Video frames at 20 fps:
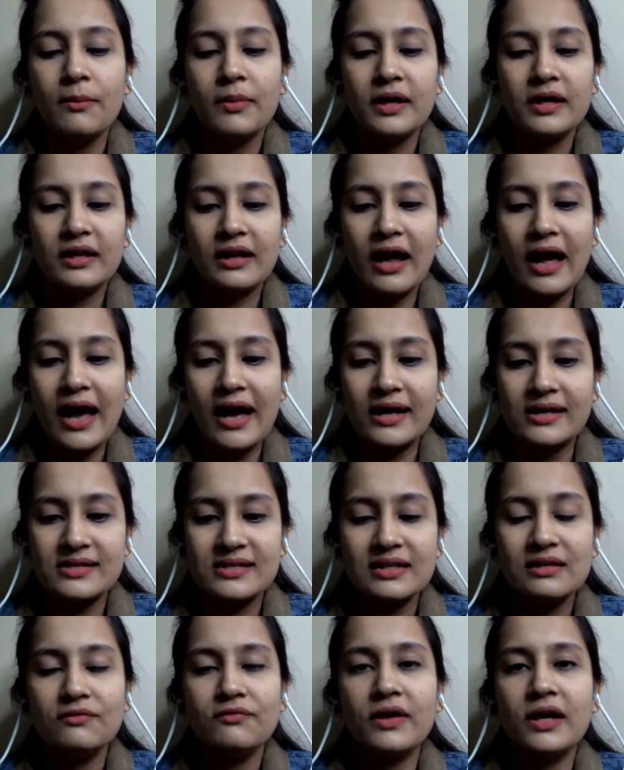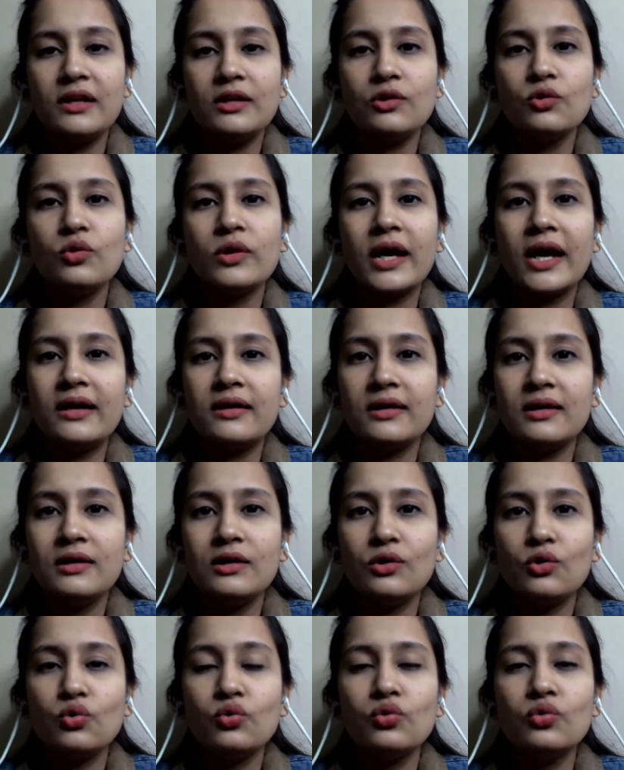But as and when you get
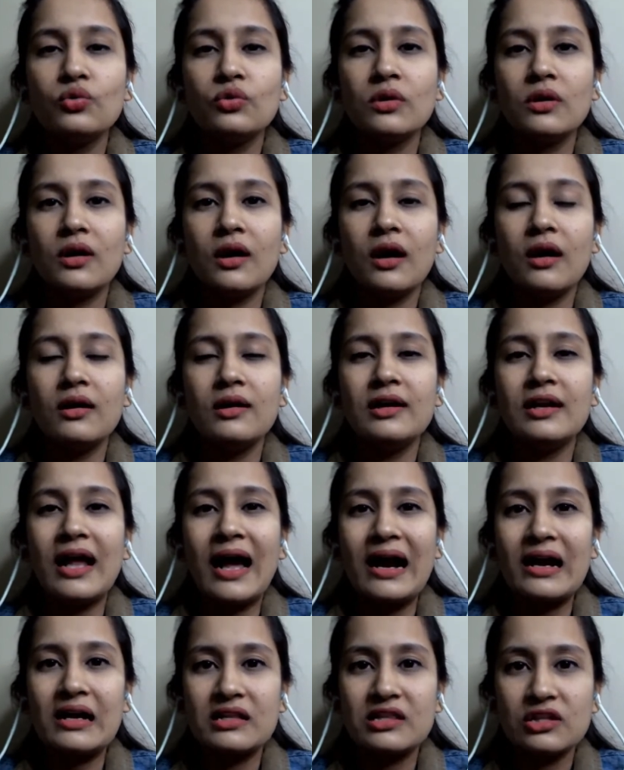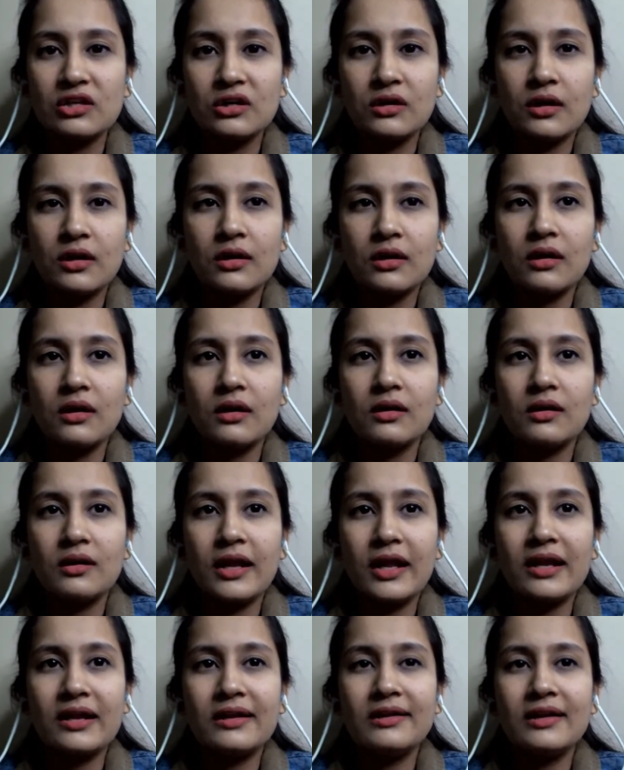into a
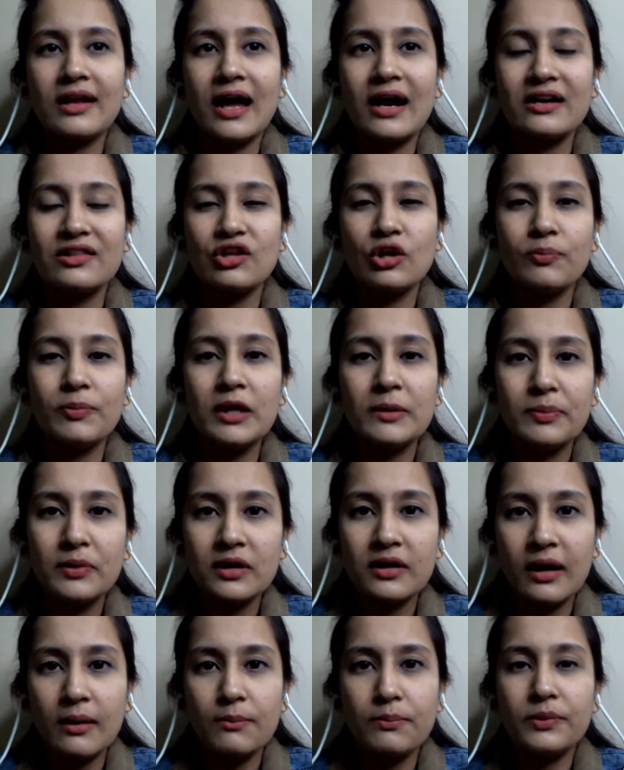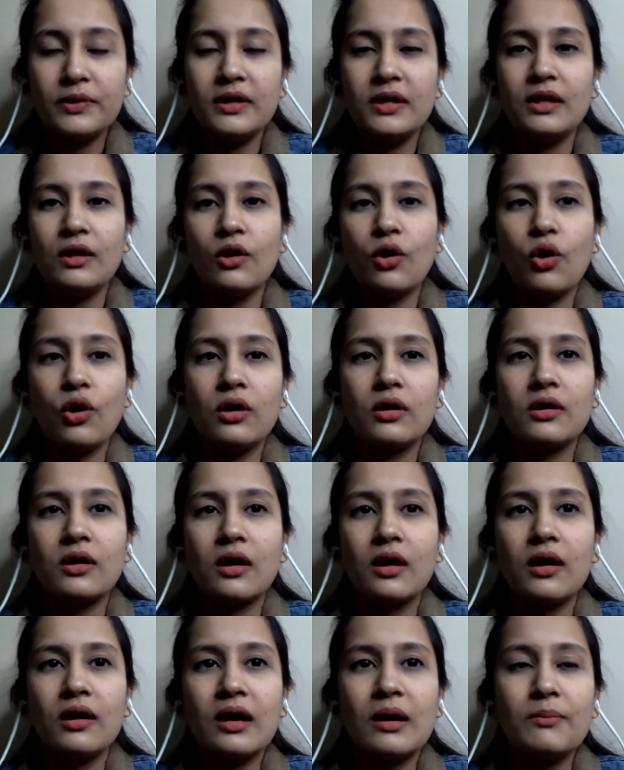larger people company,
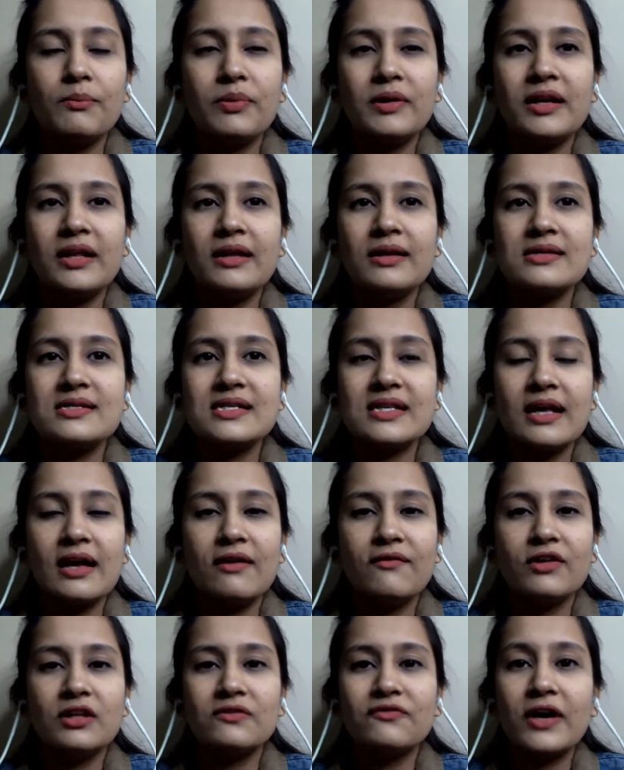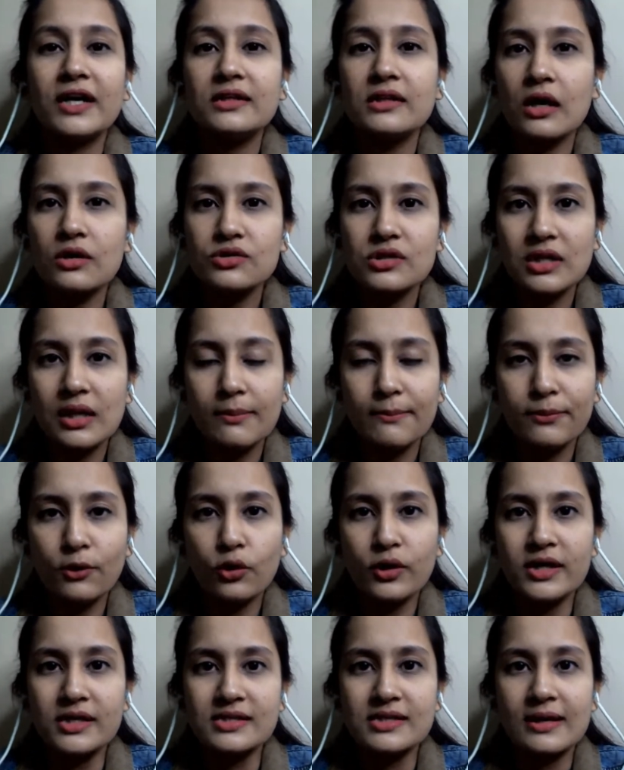or a company say with 5,000
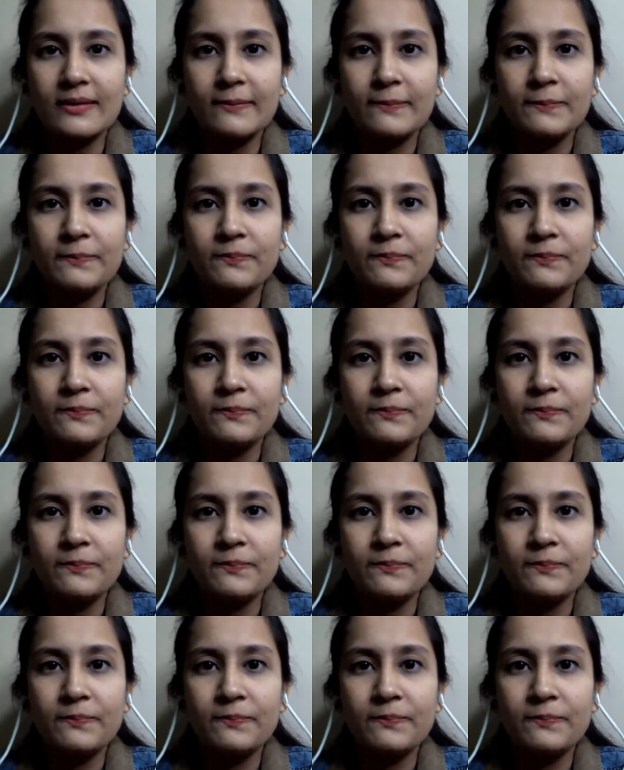employees,